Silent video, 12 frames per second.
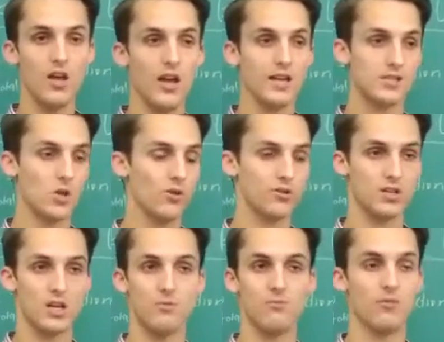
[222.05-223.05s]
and so there's
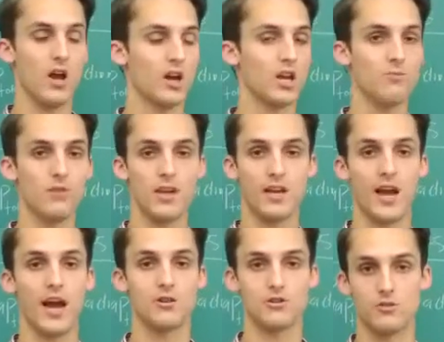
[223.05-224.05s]
not going to be any
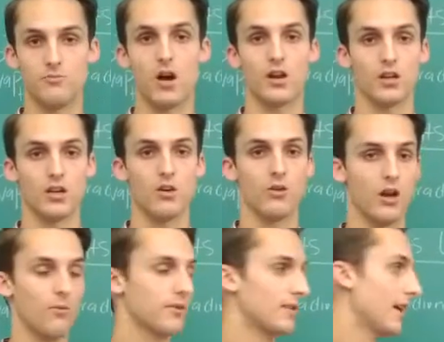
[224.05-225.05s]
hydrogen bonding going on
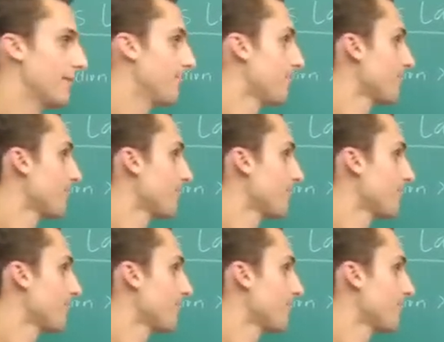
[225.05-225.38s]
with that.